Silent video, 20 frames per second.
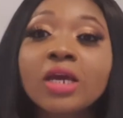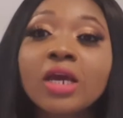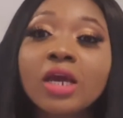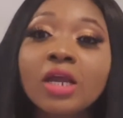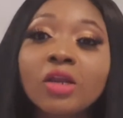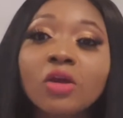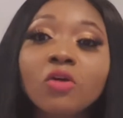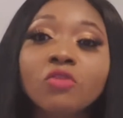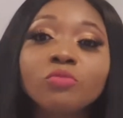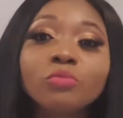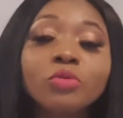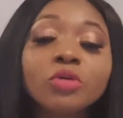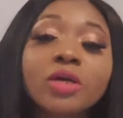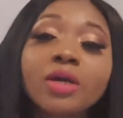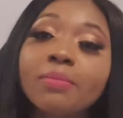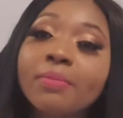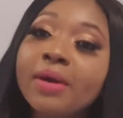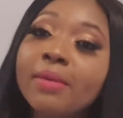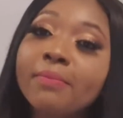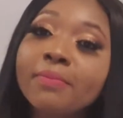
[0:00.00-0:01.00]
A lot of book
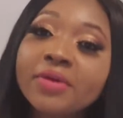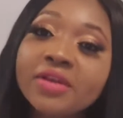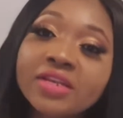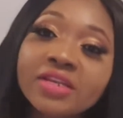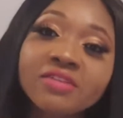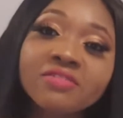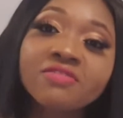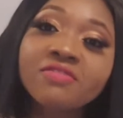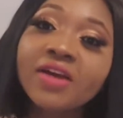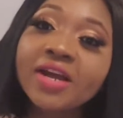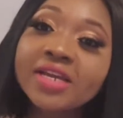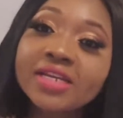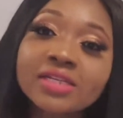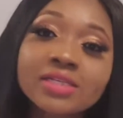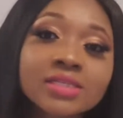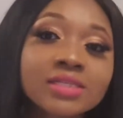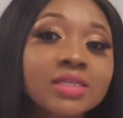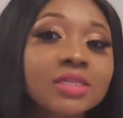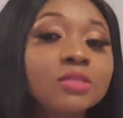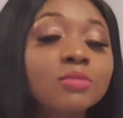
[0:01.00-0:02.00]
about money,
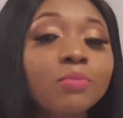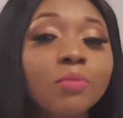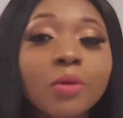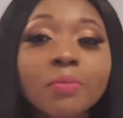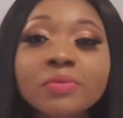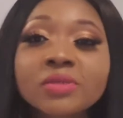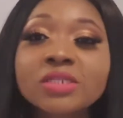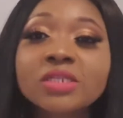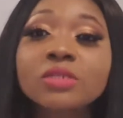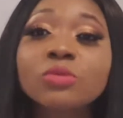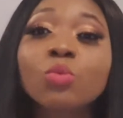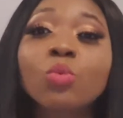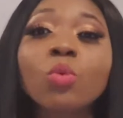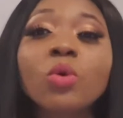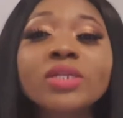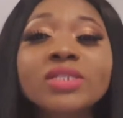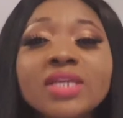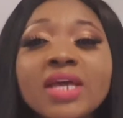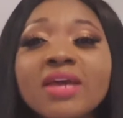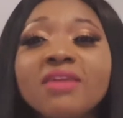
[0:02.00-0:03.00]
finances, properties,
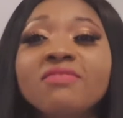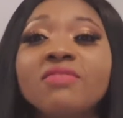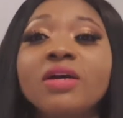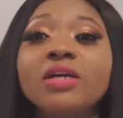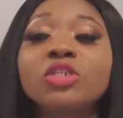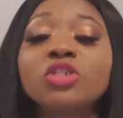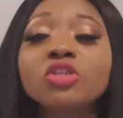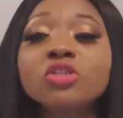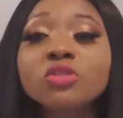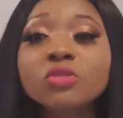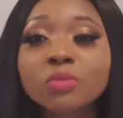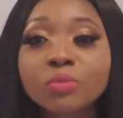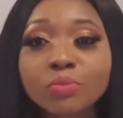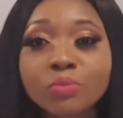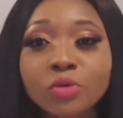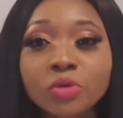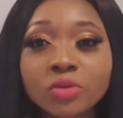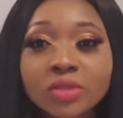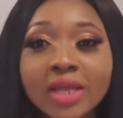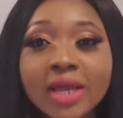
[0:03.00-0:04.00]
whatever, just to
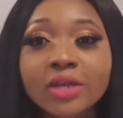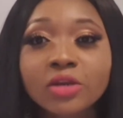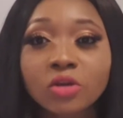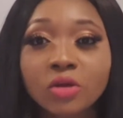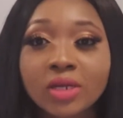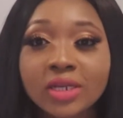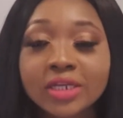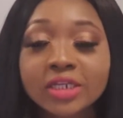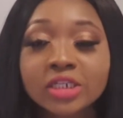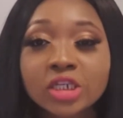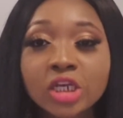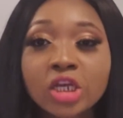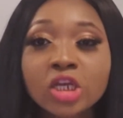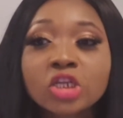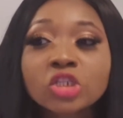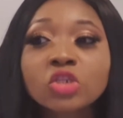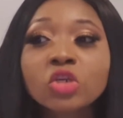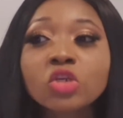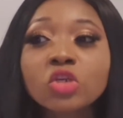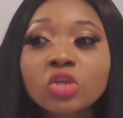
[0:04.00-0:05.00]
build that knowledge.
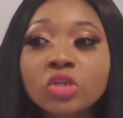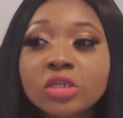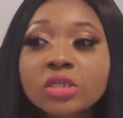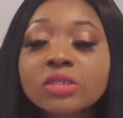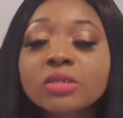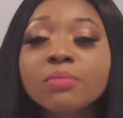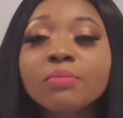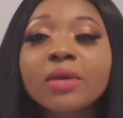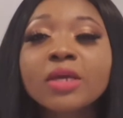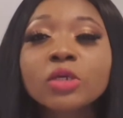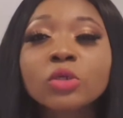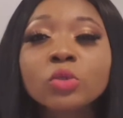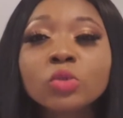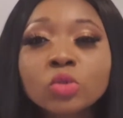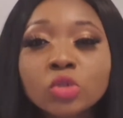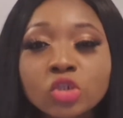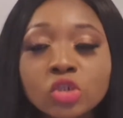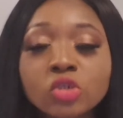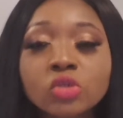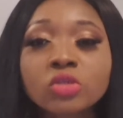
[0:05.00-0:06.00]
So you need to make
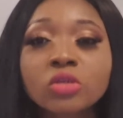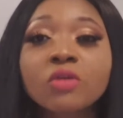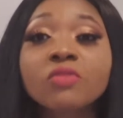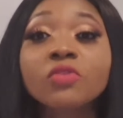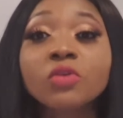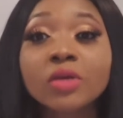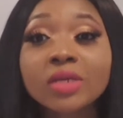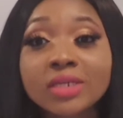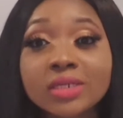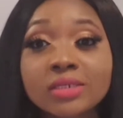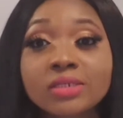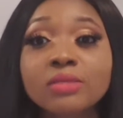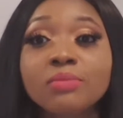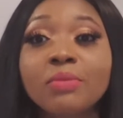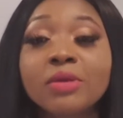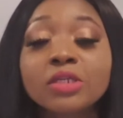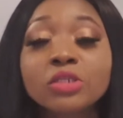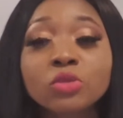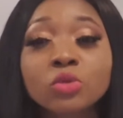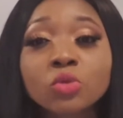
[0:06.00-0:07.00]
good use of your inner
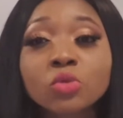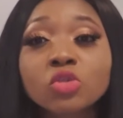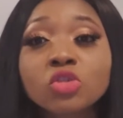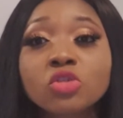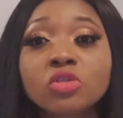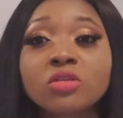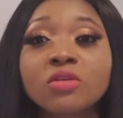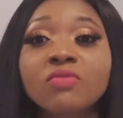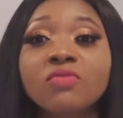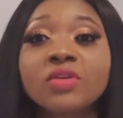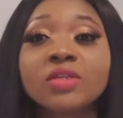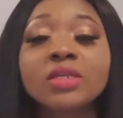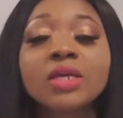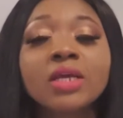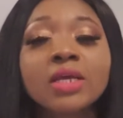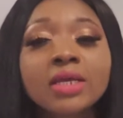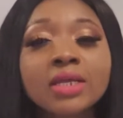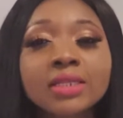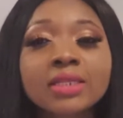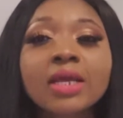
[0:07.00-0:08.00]
space, good use of it.
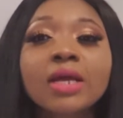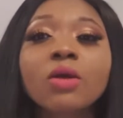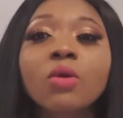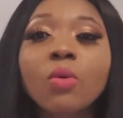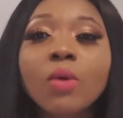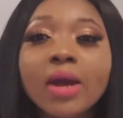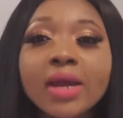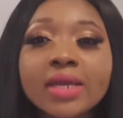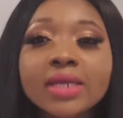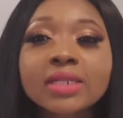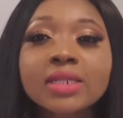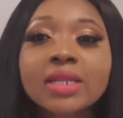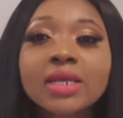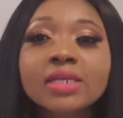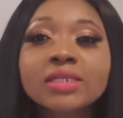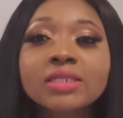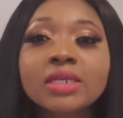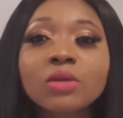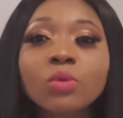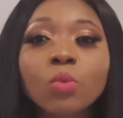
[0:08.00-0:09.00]
That
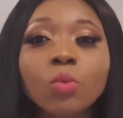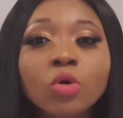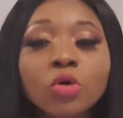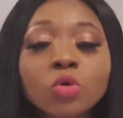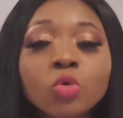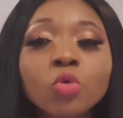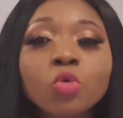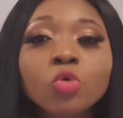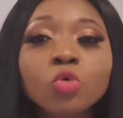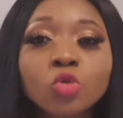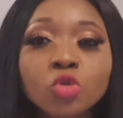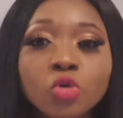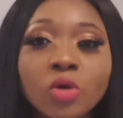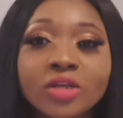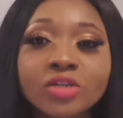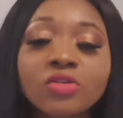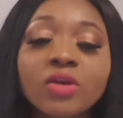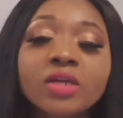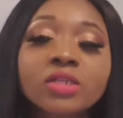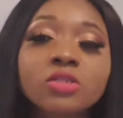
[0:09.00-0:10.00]
quietness and who you
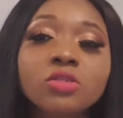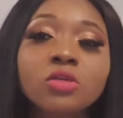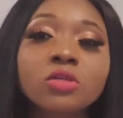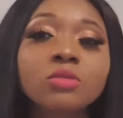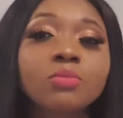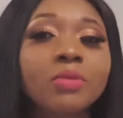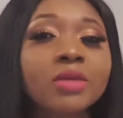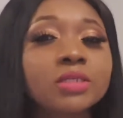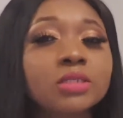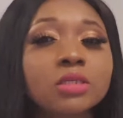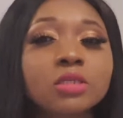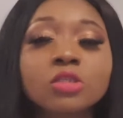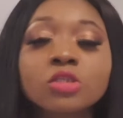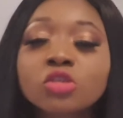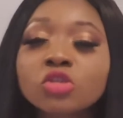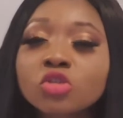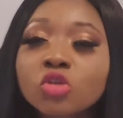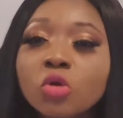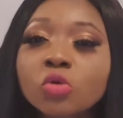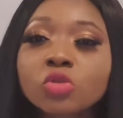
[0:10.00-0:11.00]
attract to your space, it's
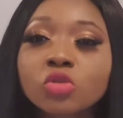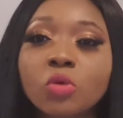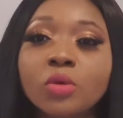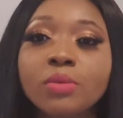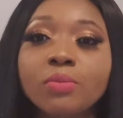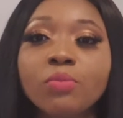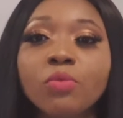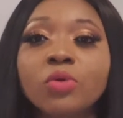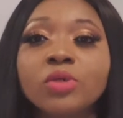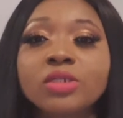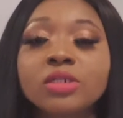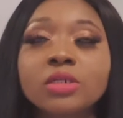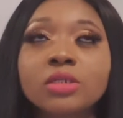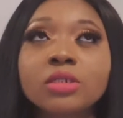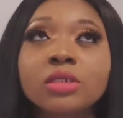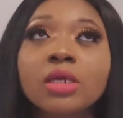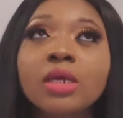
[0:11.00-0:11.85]
so, so important.